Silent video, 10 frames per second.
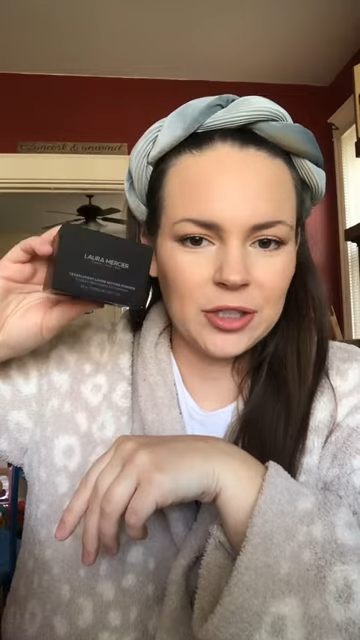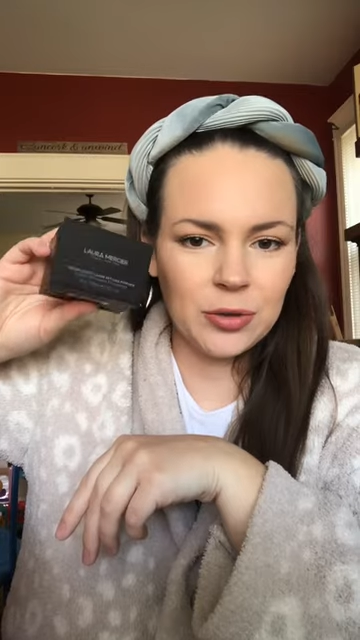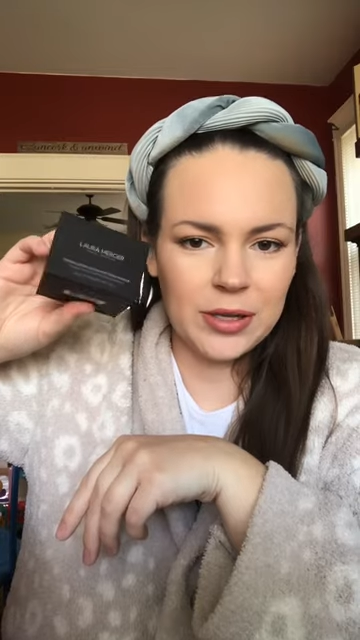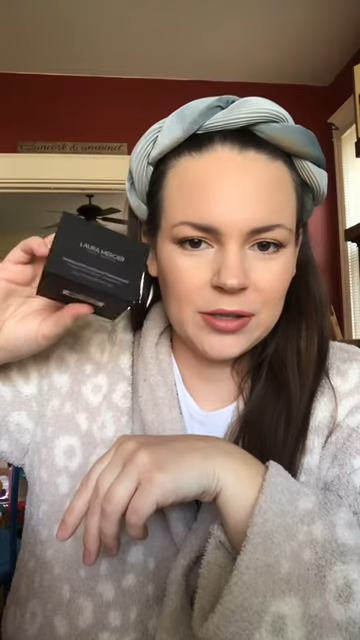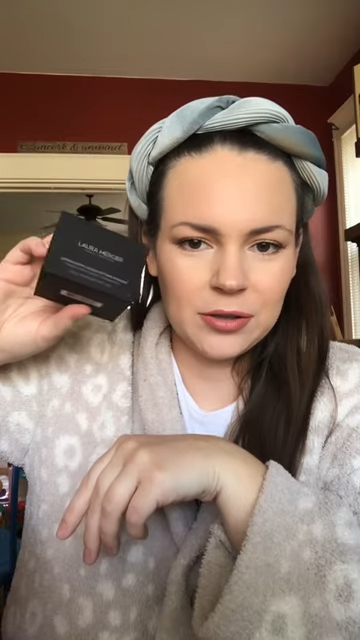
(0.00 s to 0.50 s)

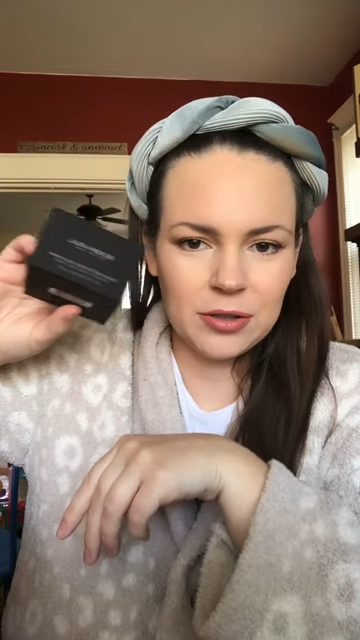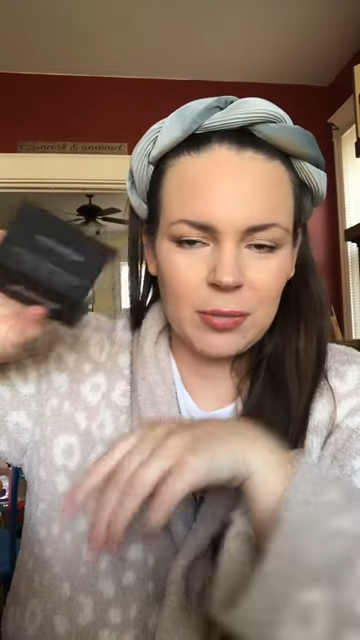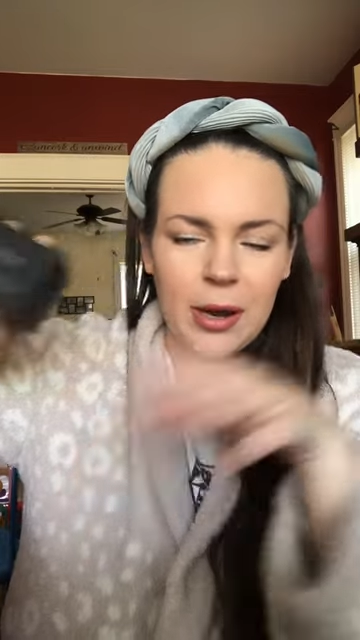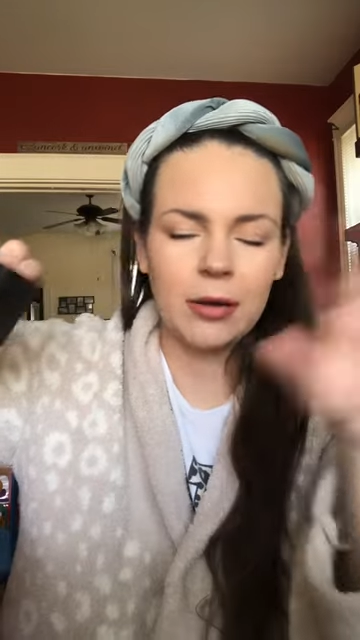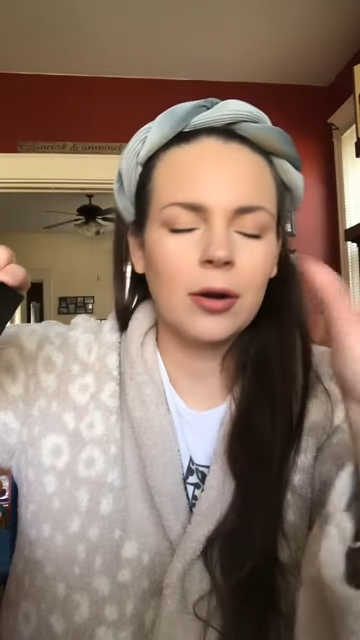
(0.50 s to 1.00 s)
translucent
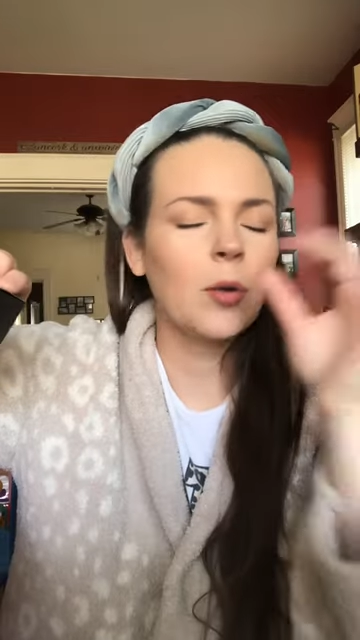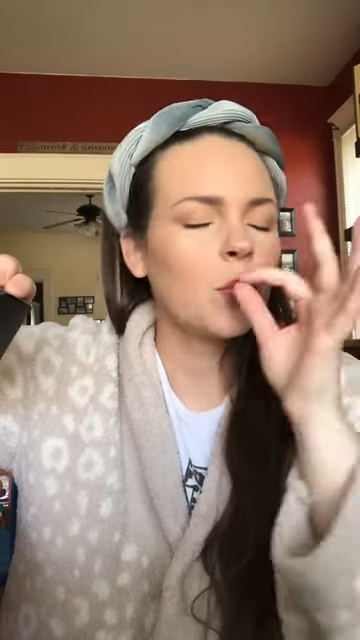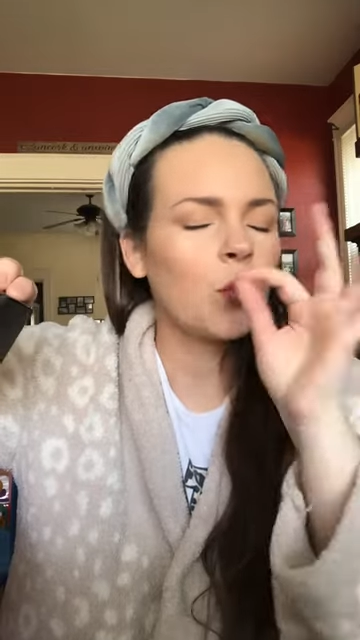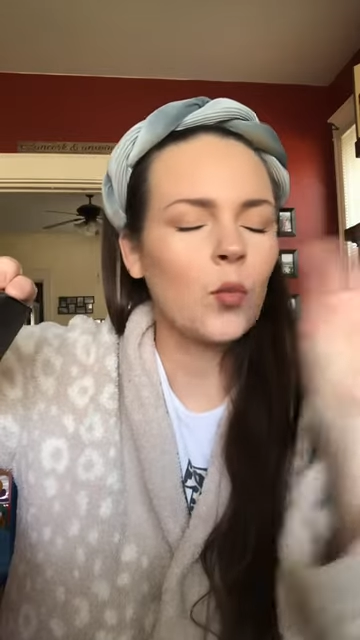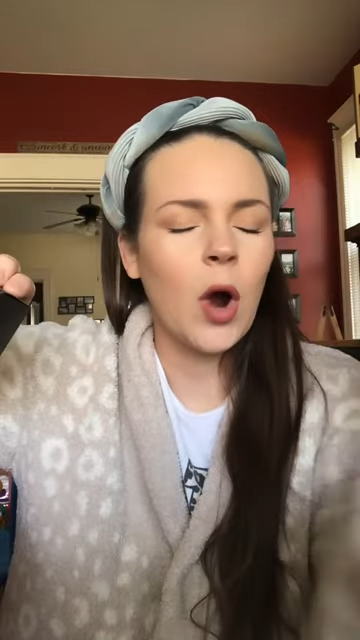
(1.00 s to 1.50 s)
powder.
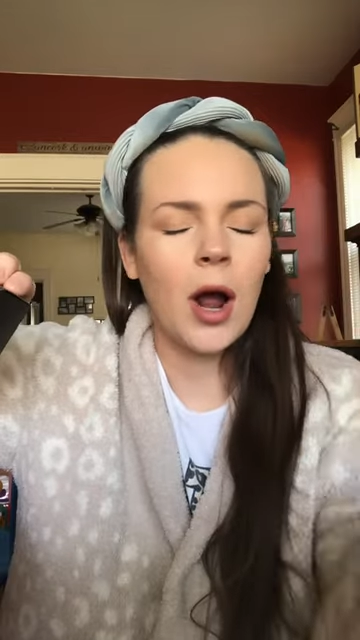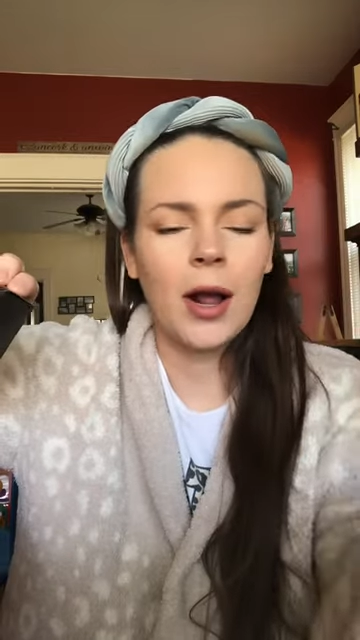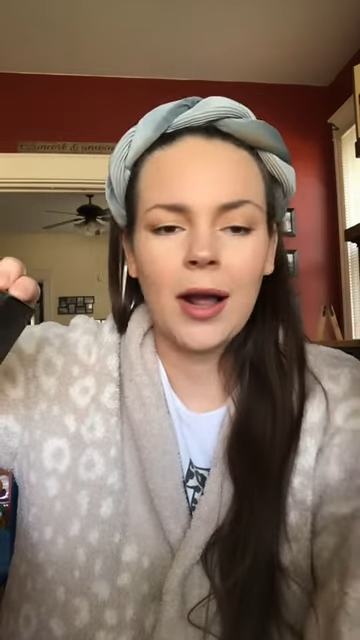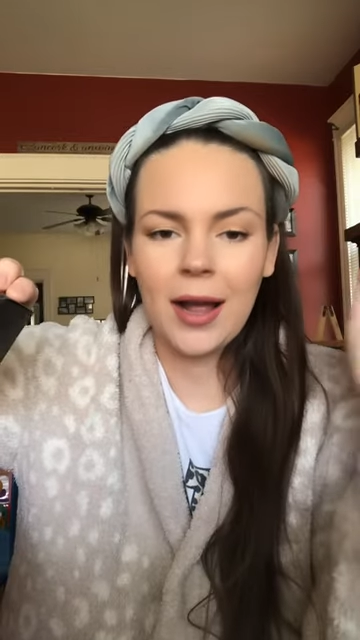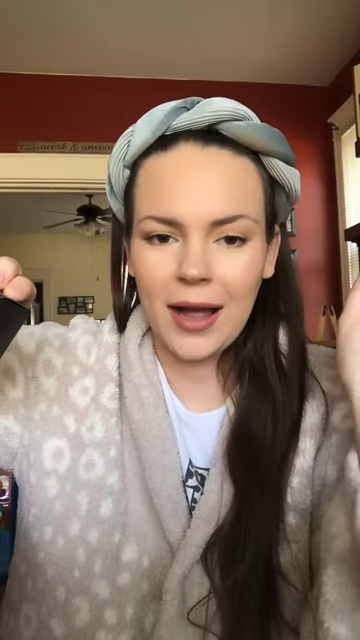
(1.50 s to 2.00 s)

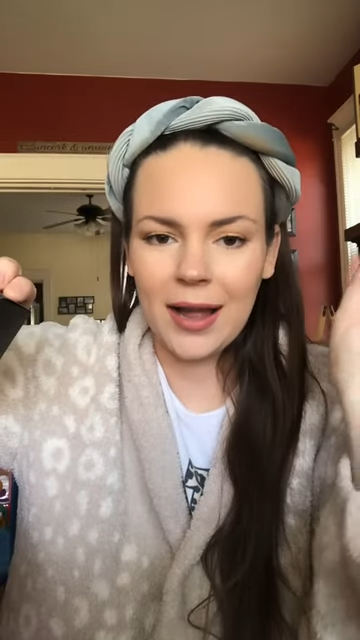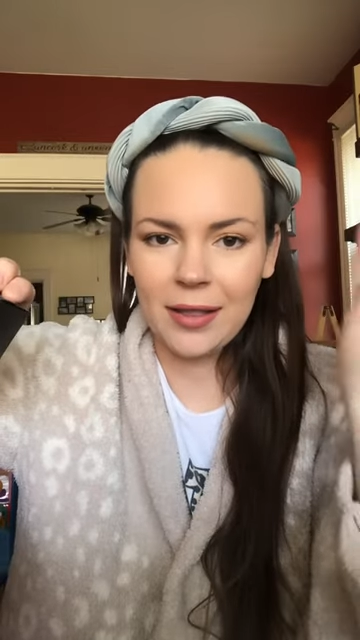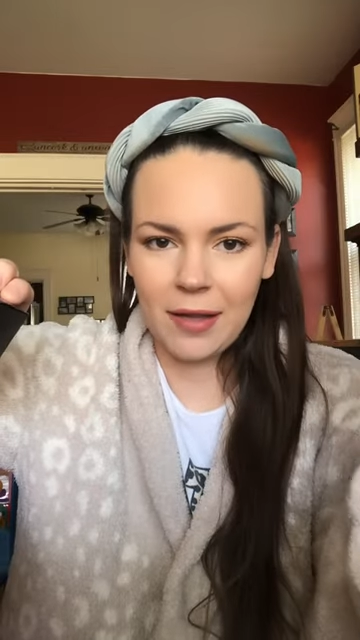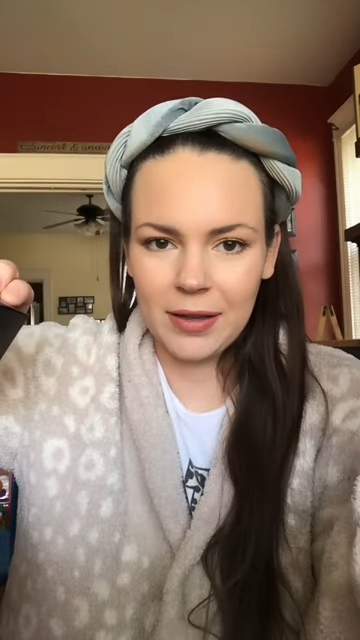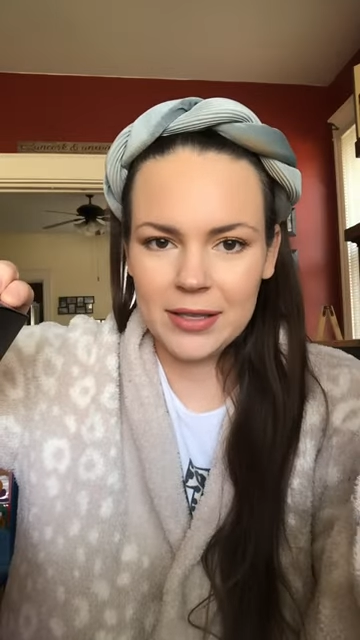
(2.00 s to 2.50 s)
I
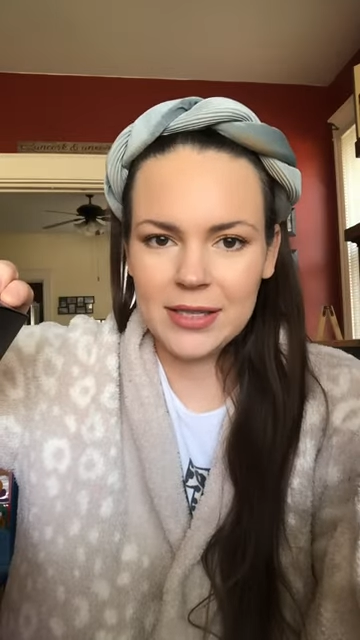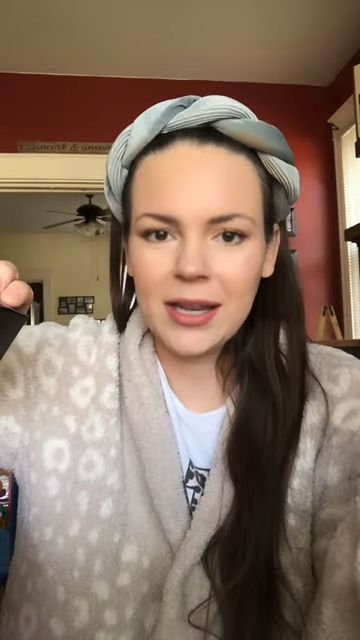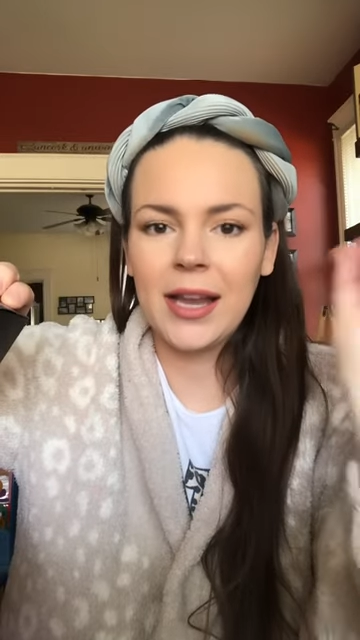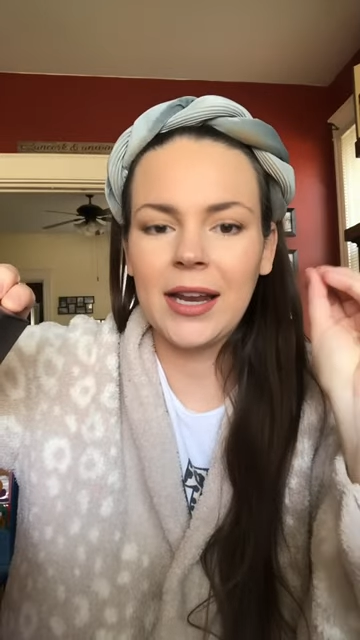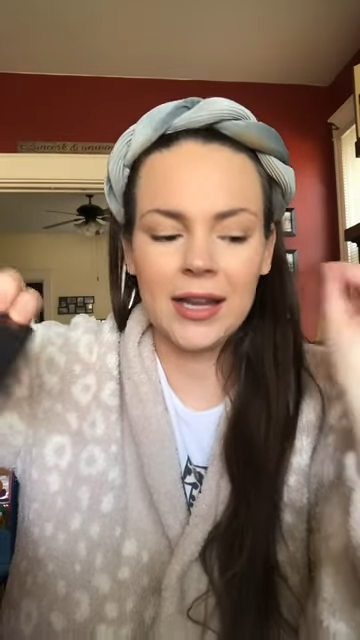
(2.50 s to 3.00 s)
love it.
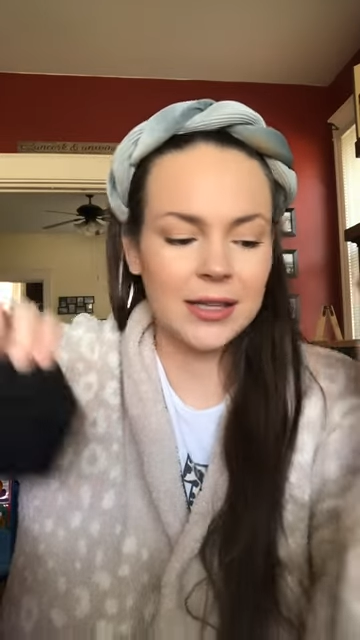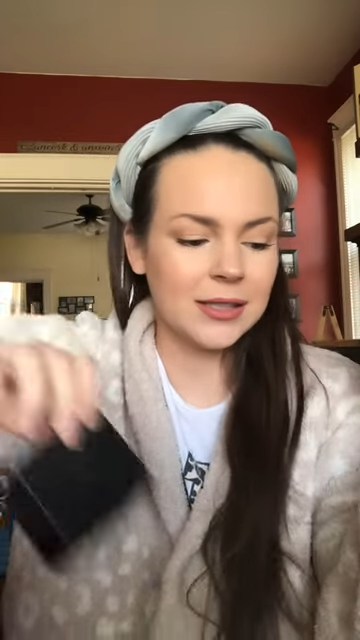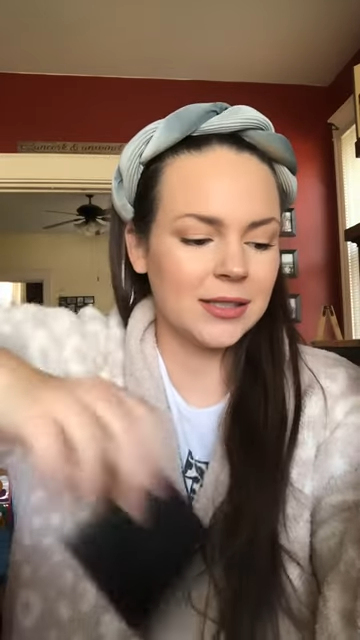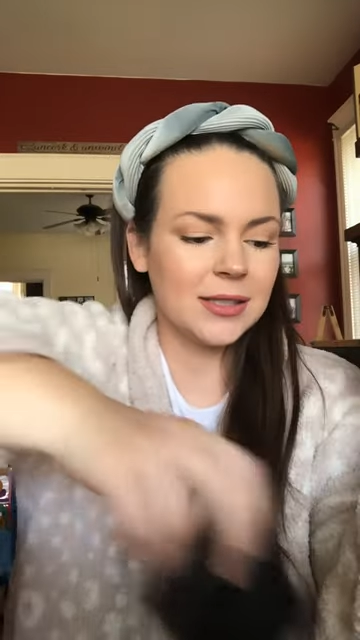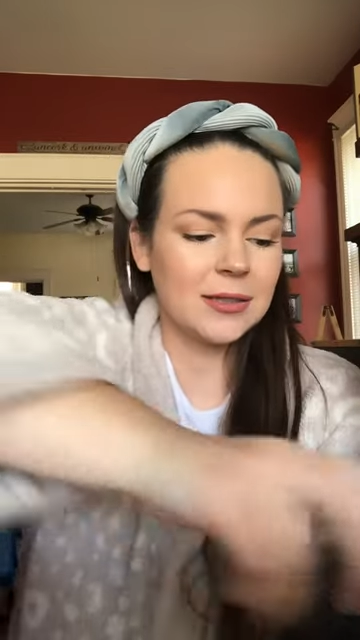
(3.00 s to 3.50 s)
It
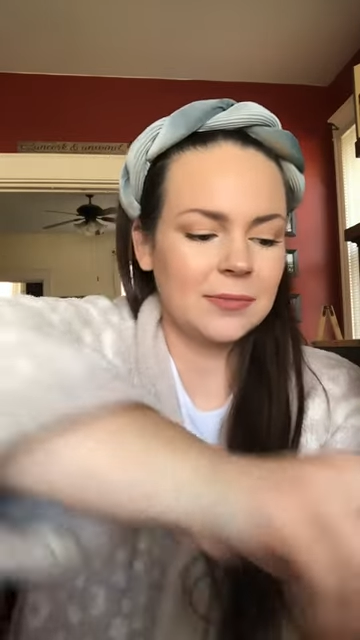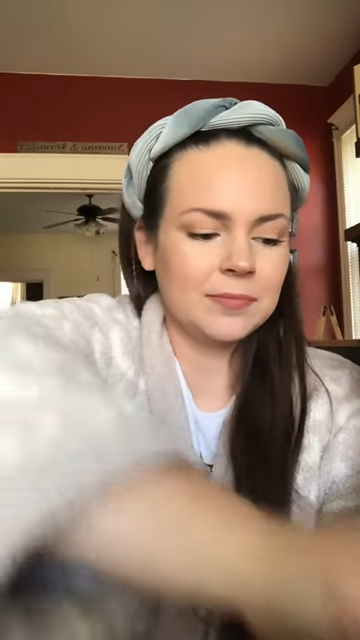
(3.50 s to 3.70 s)
is